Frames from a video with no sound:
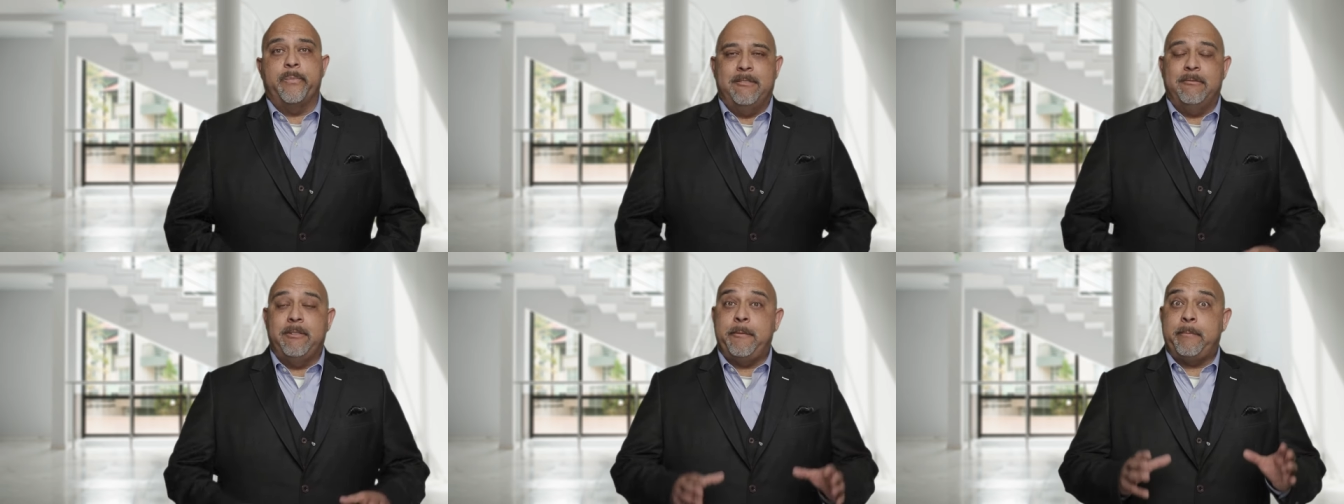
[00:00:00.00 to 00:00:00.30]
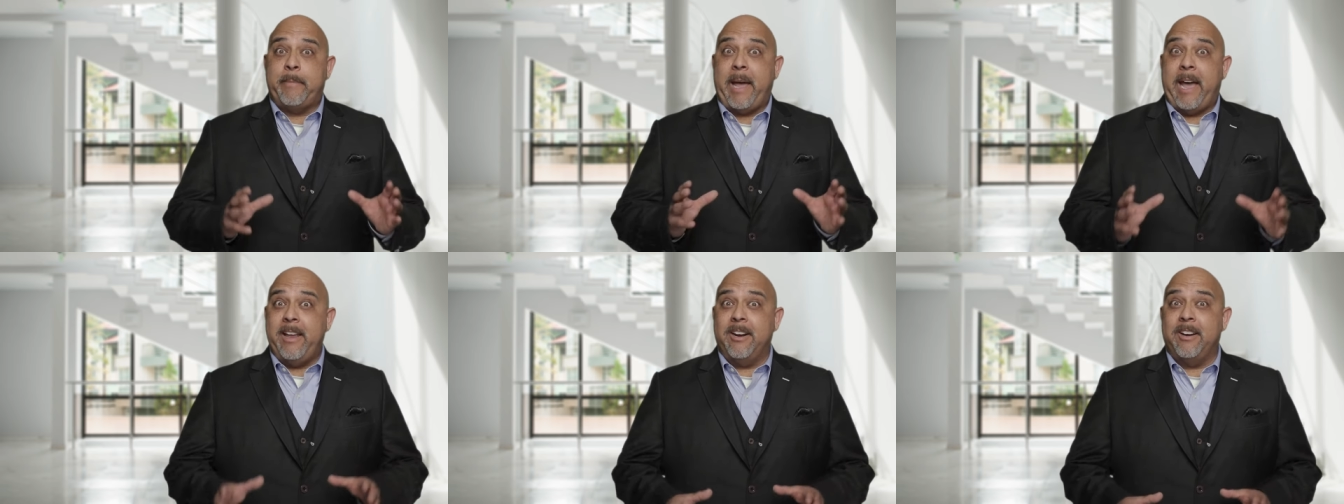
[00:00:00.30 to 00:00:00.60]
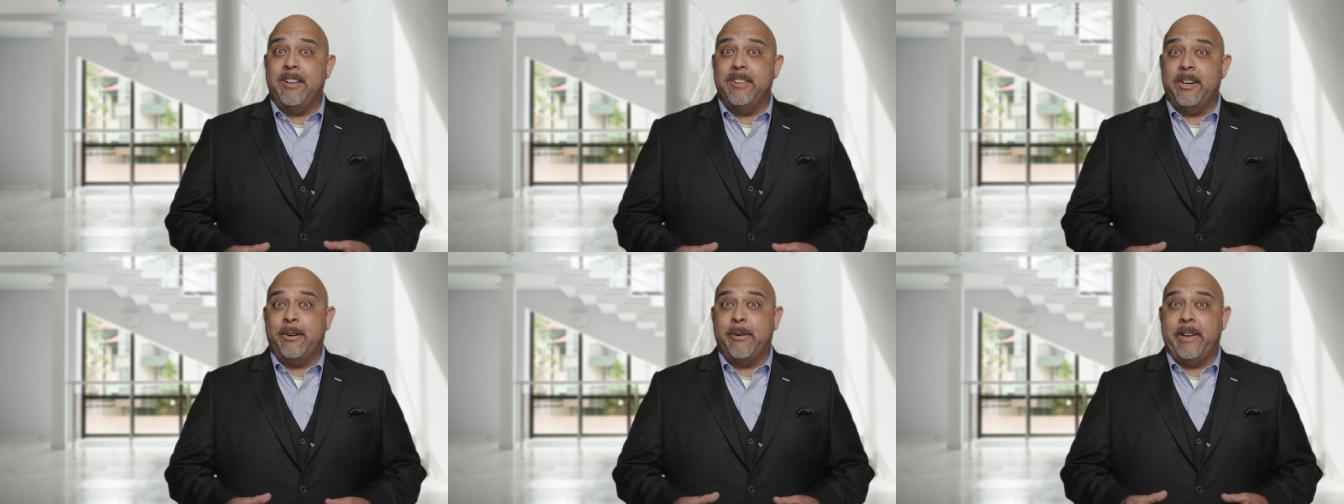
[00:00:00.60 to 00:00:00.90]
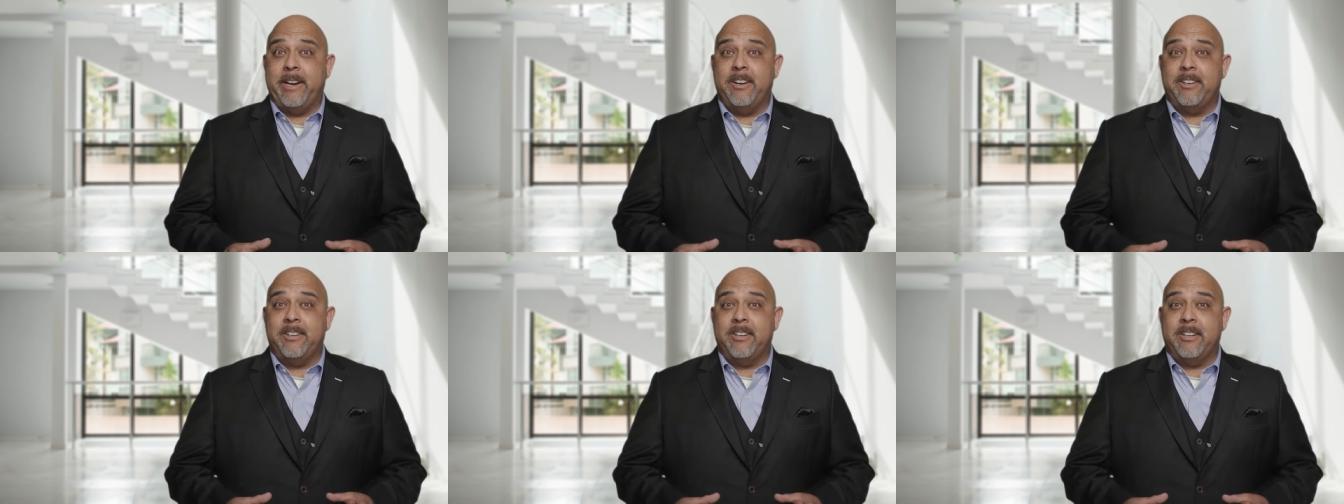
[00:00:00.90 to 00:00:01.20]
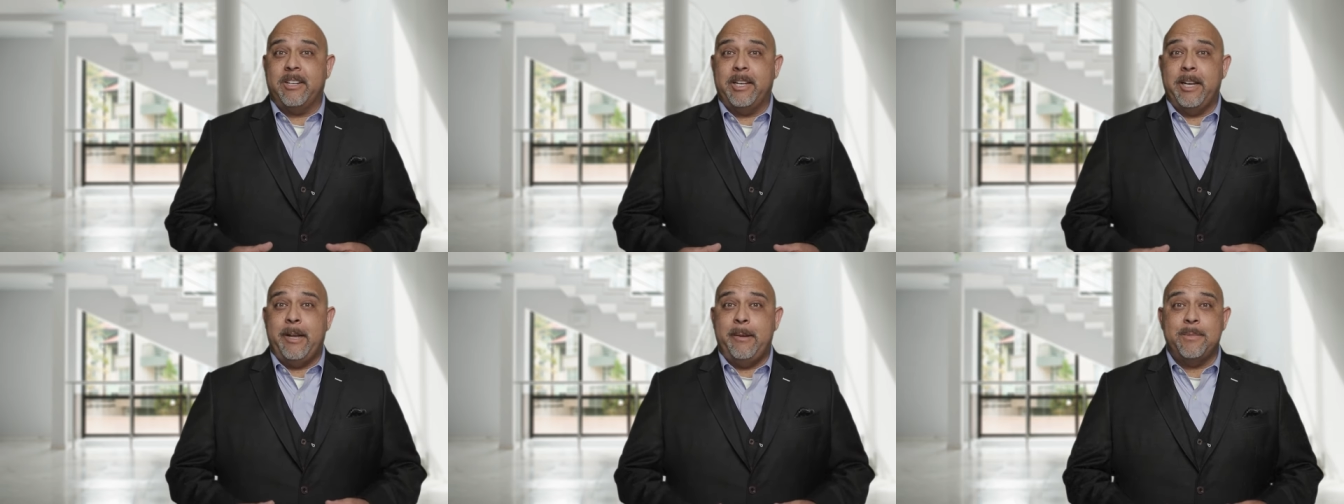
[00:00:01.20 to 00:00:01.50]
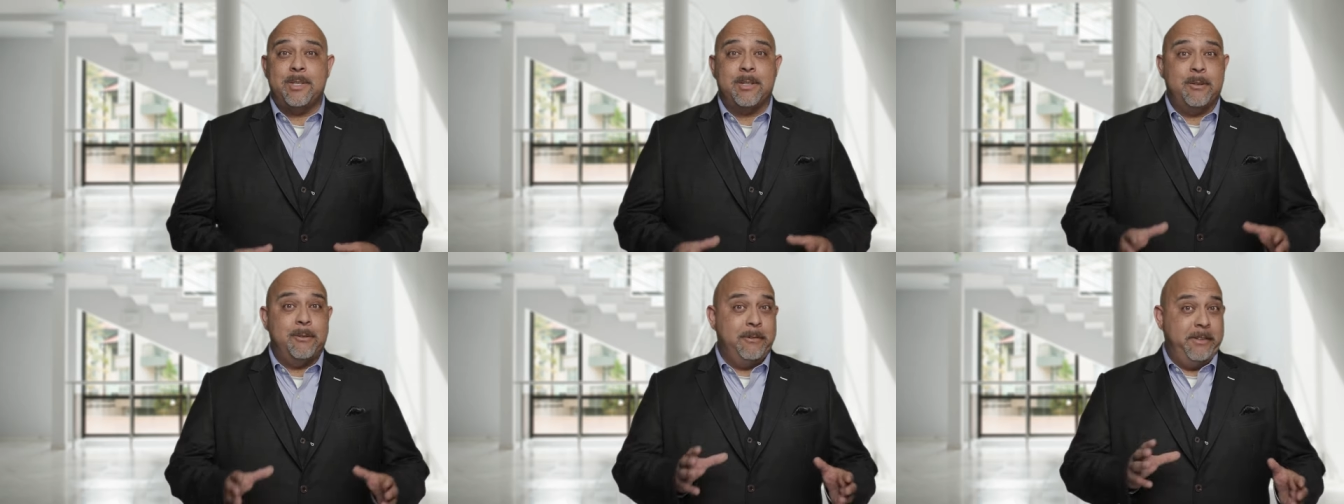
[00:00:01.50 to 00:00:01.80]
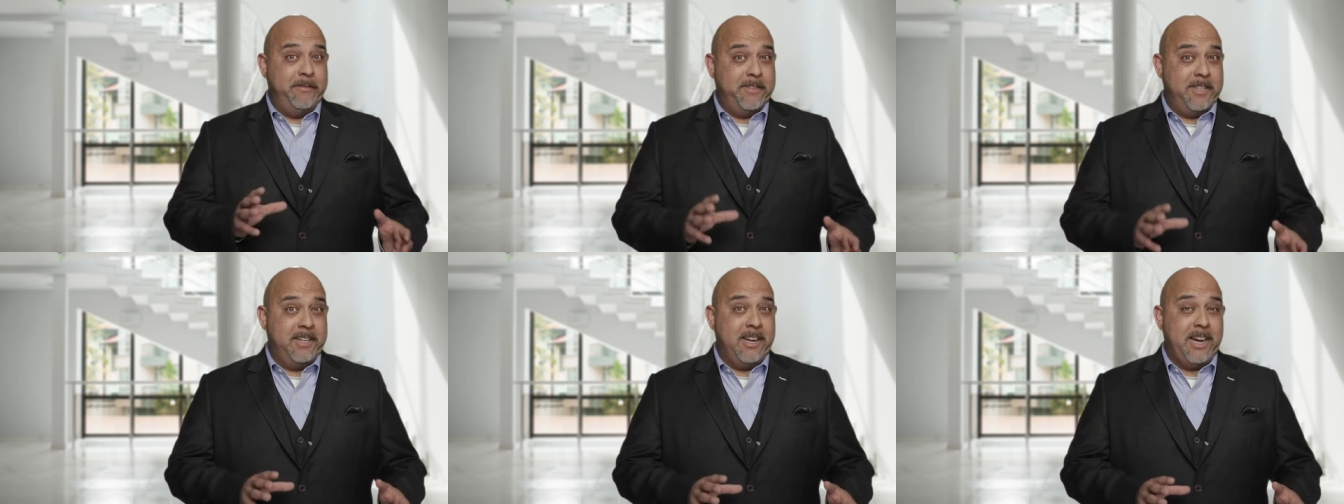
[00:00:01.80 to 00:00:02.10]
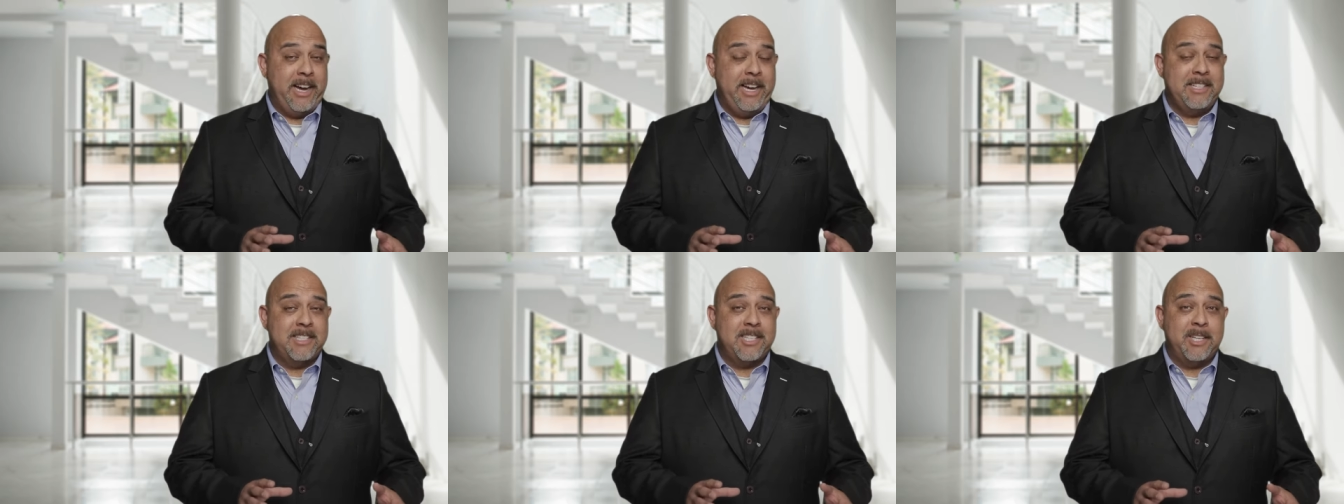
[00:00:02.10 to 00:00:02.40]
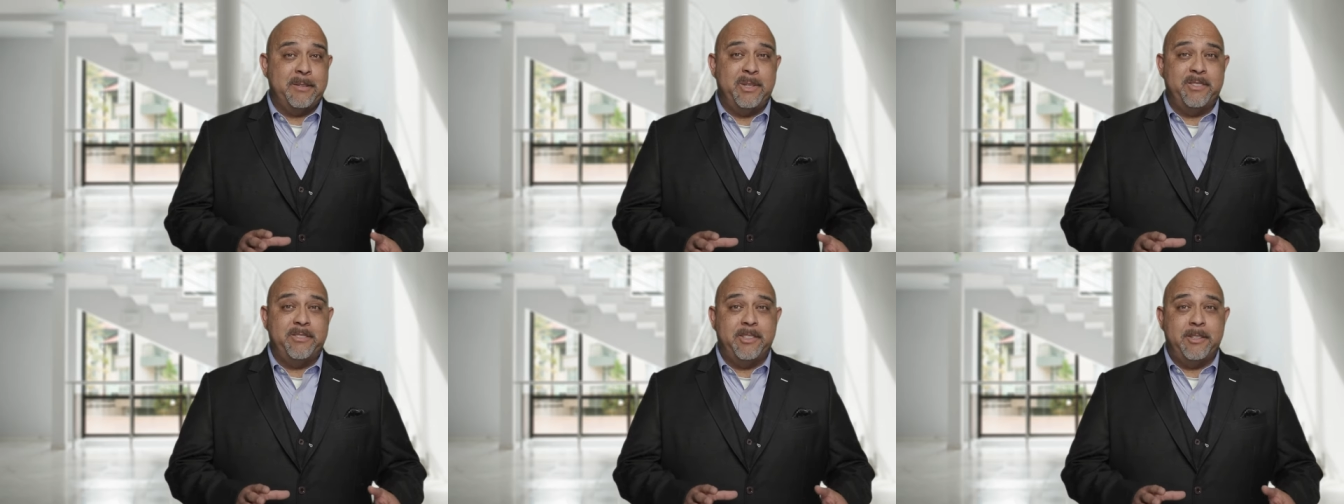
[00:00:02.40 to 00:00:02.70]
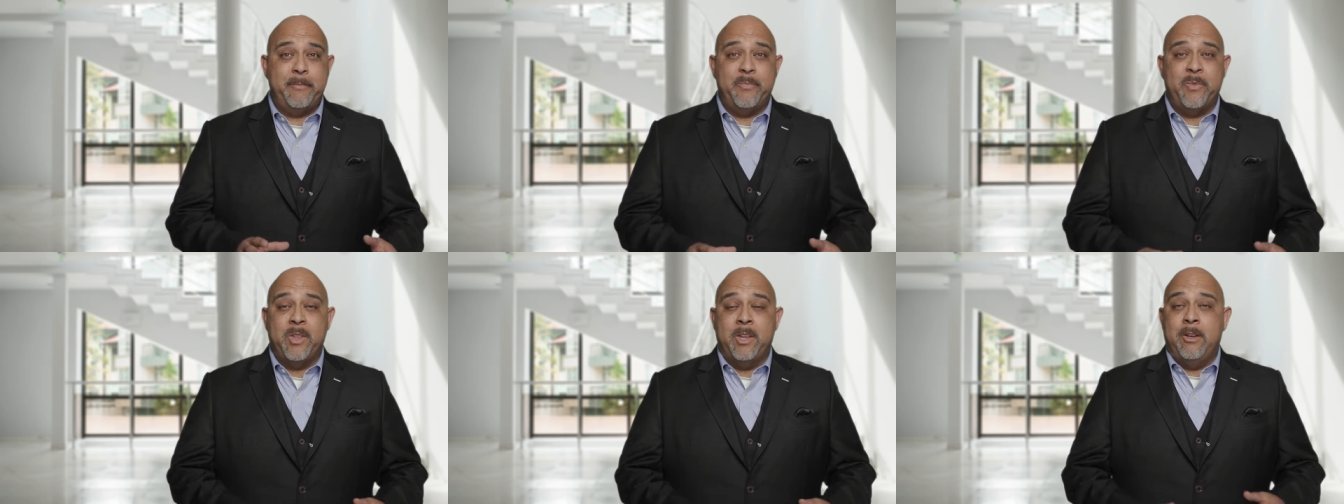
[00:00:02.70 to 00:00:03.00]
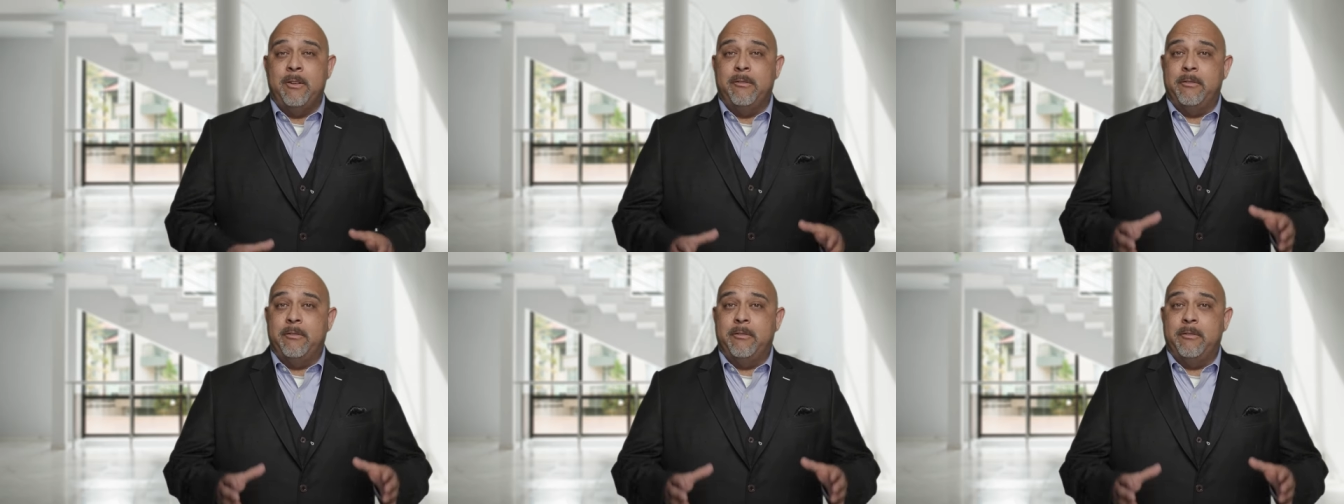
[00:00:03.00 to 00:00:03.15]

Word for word: We've paid all the creditor claims, we've denied some of them,